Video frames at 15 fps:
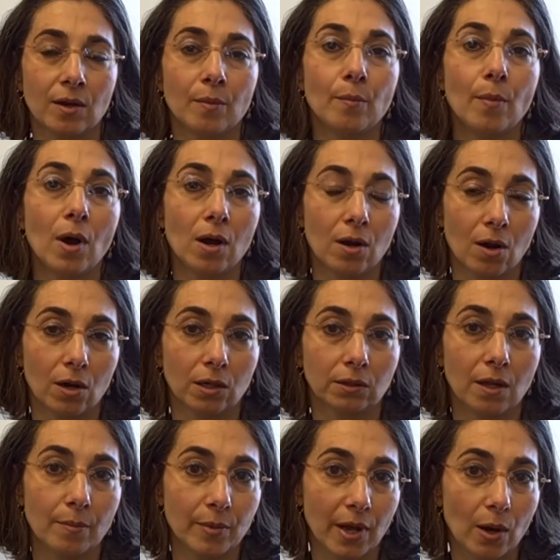among our
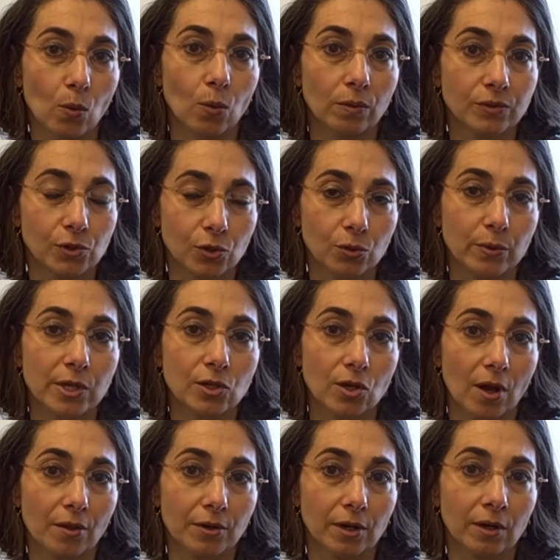alumni to each
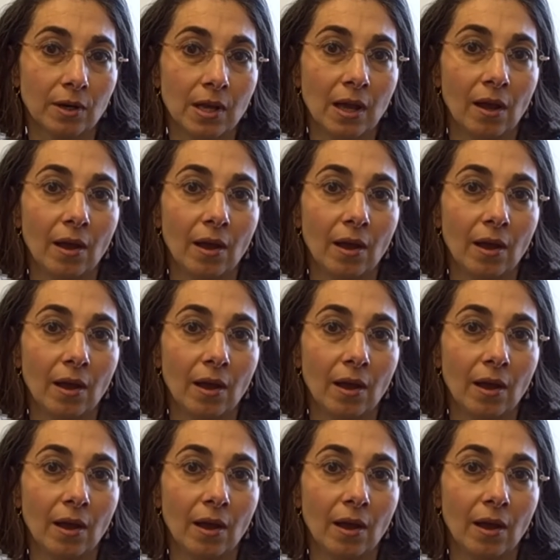other.